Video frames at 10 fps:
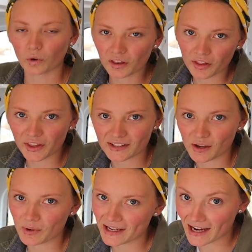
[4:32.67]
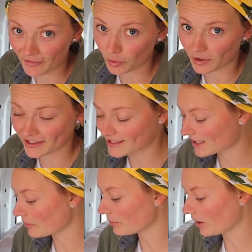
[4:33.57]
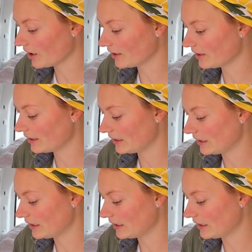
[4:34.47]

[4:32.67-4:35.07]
One of the things that we never want to skimp on,